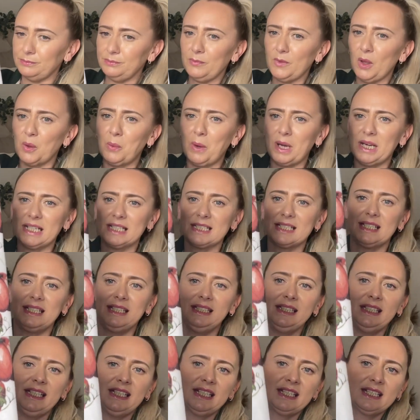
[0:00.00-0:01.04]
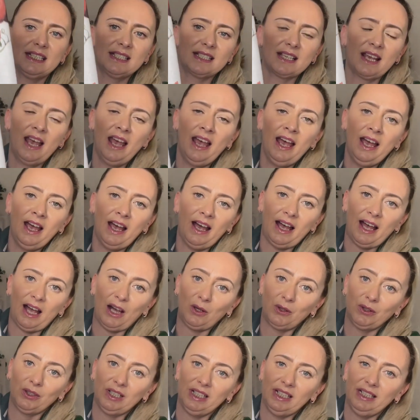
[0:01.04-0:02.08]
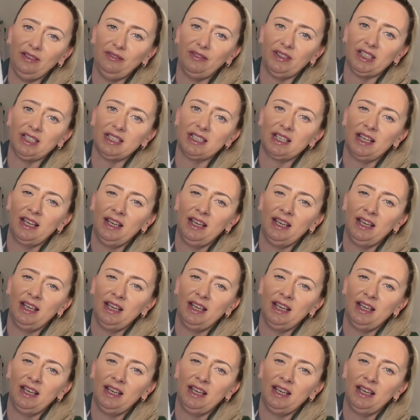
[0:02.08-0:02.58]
when I seen this, I couldn't leave it.